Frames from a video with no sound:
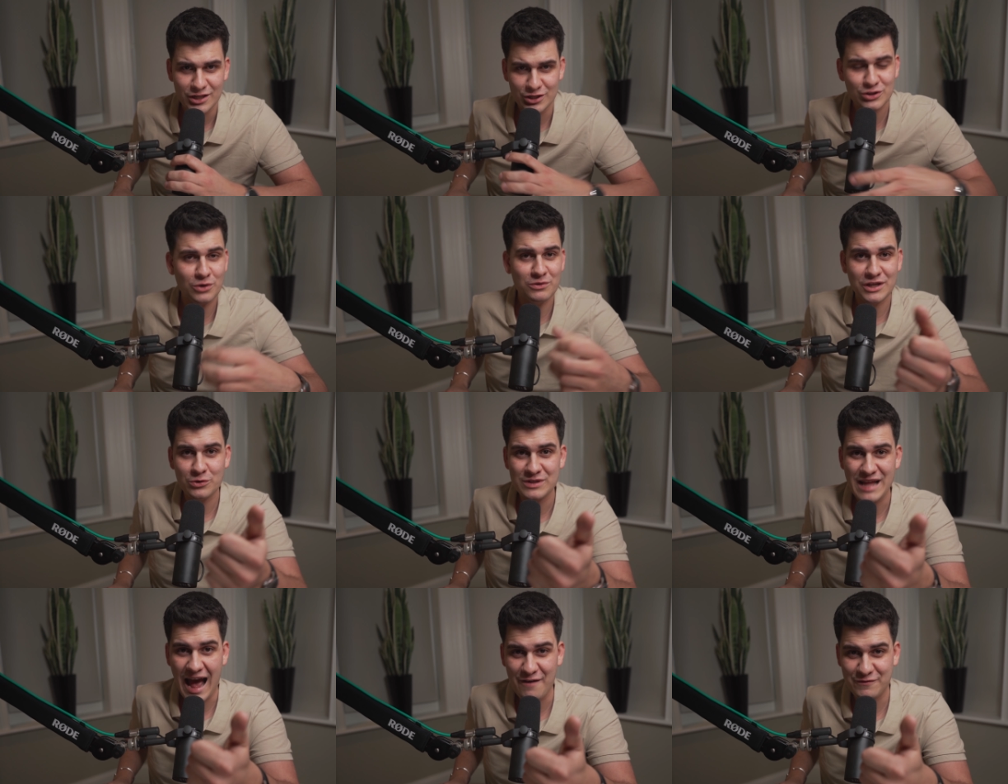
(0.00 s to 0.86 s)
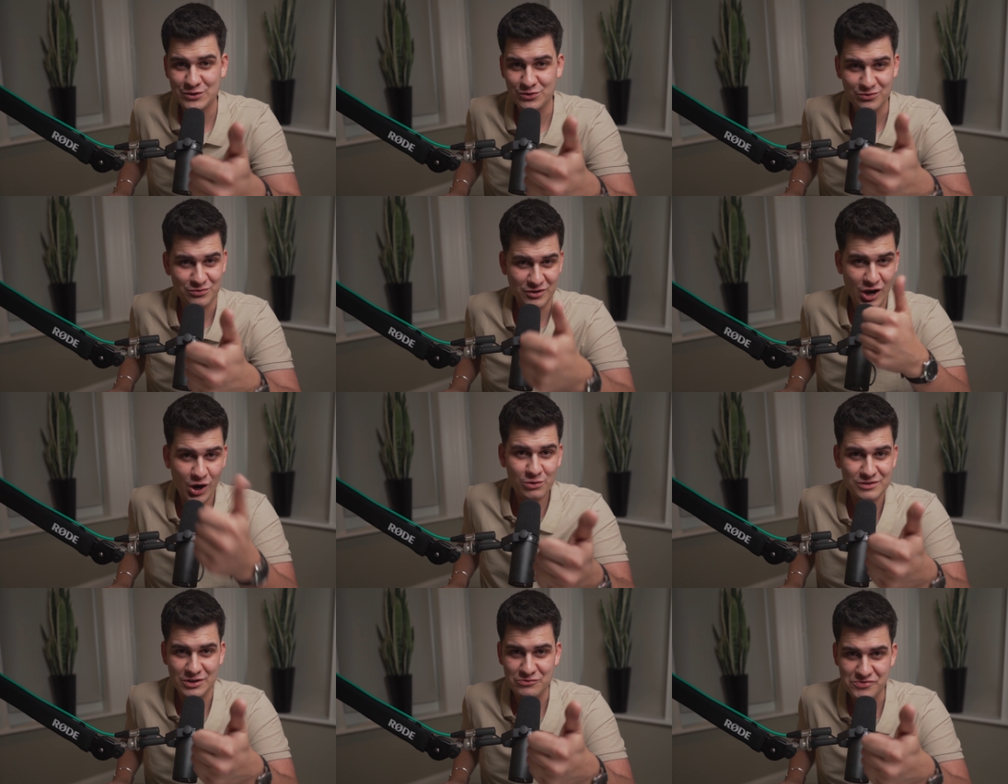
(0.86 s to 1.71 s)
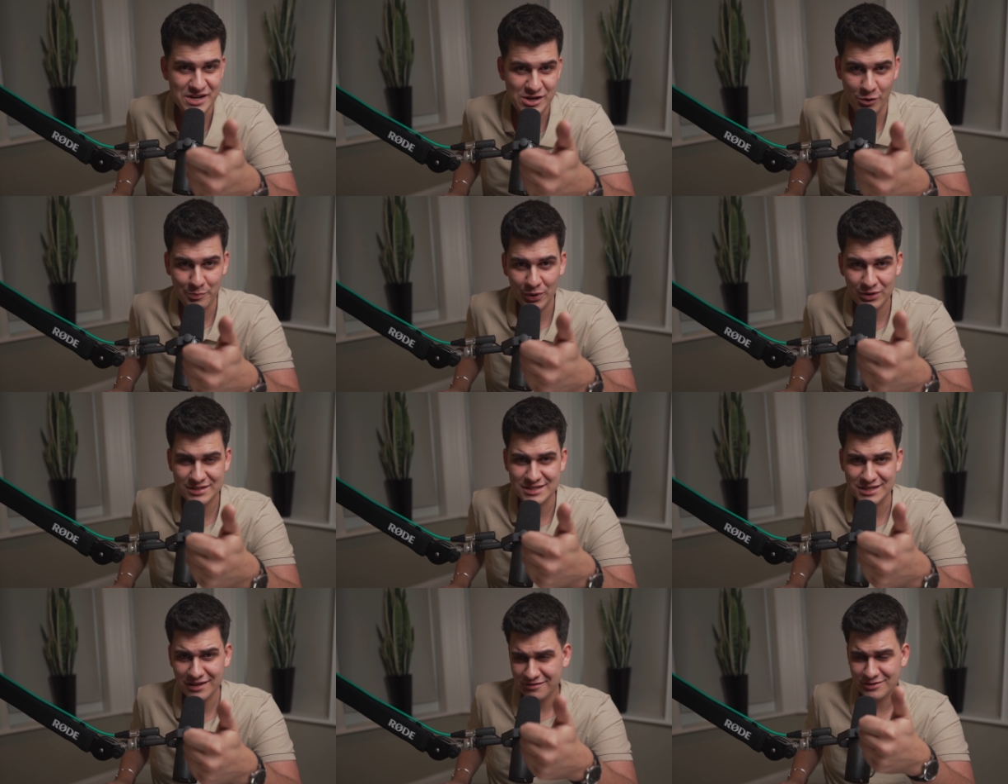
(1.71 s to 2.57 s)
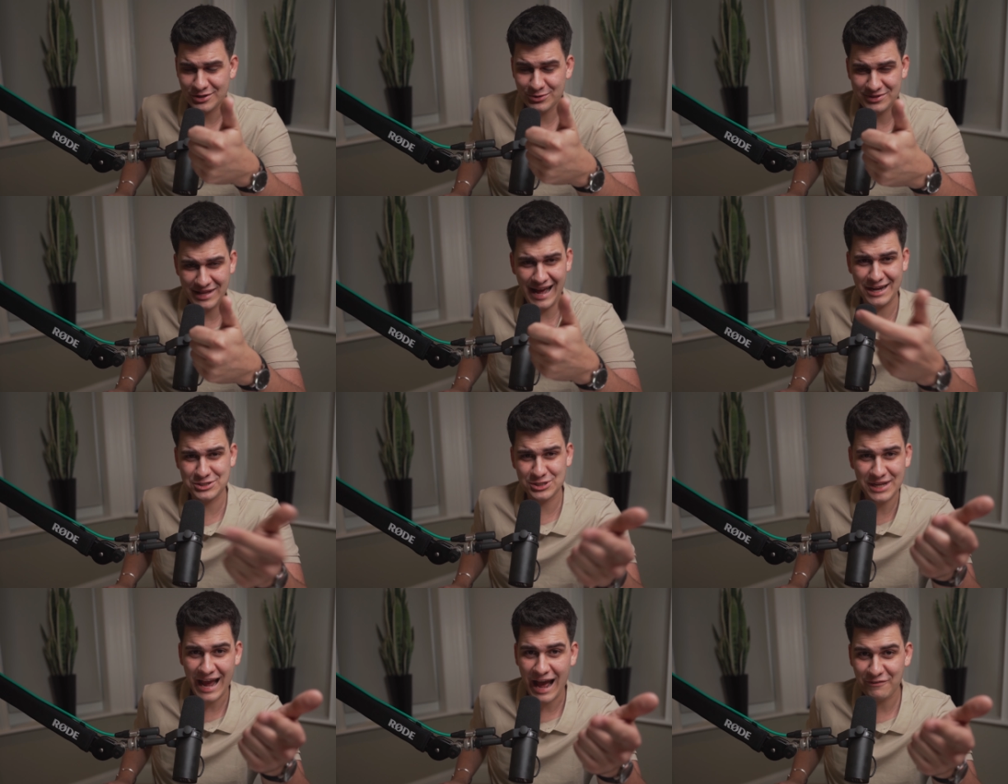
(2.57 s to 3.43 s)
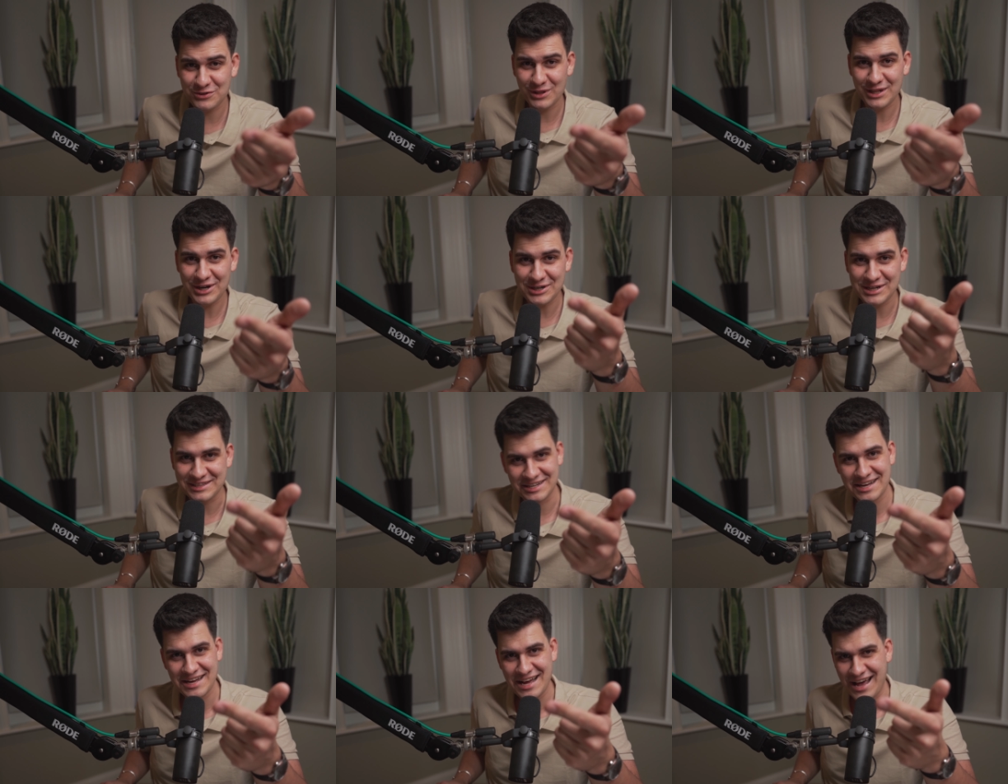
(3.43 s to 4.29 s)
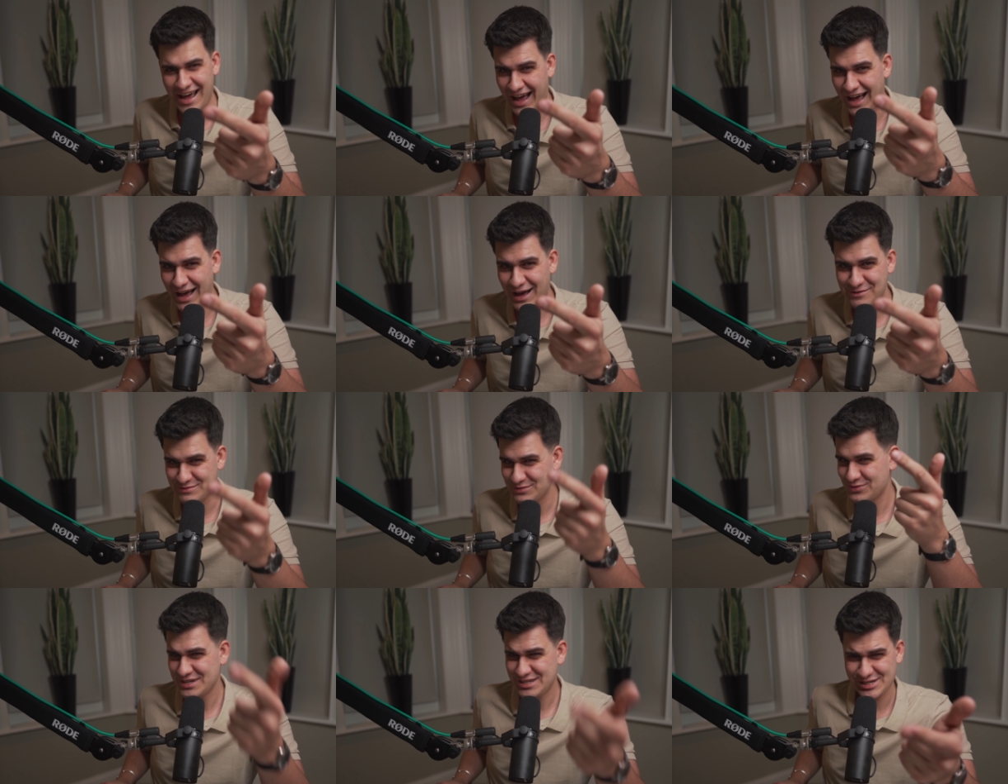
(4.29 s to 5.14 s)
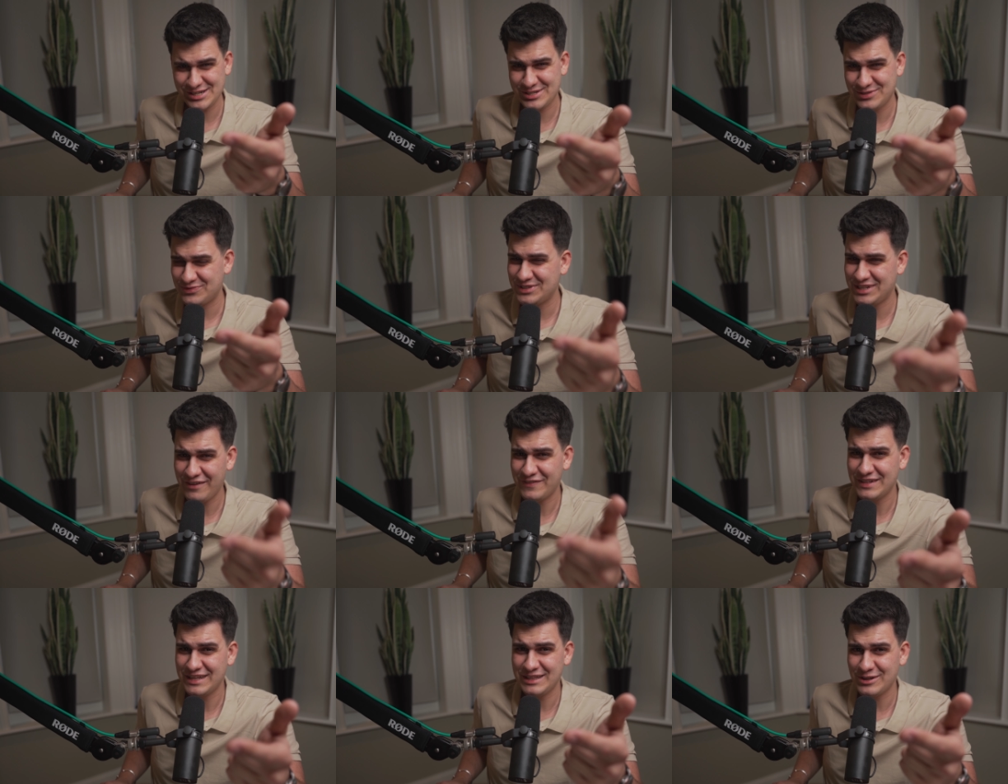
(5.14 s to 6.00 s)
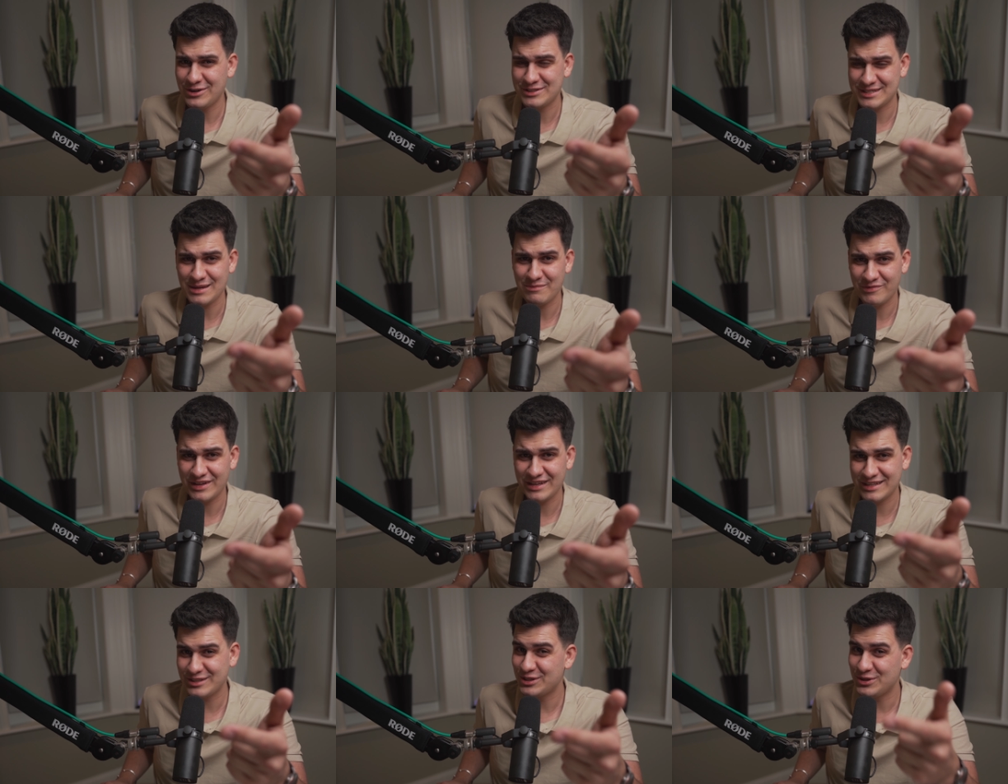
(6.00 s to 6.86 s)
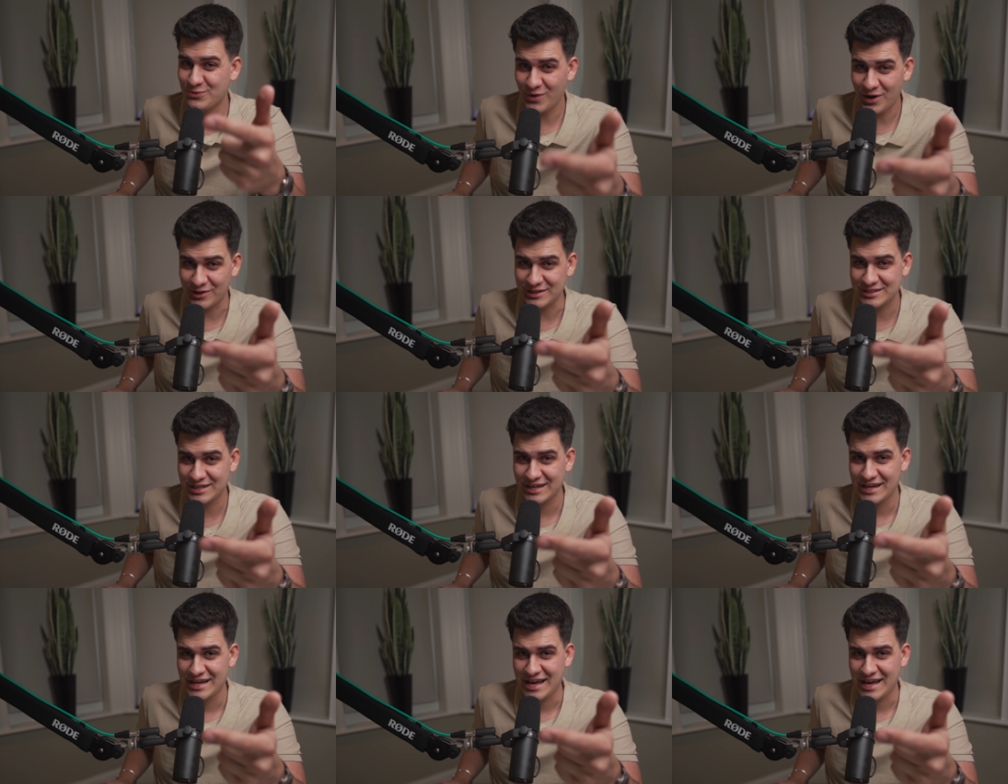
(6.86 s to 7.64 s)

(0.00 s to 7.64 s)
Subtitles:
not only you would have to code the Rego policy, you'd actually have to learn it, which is definitely not something that you want.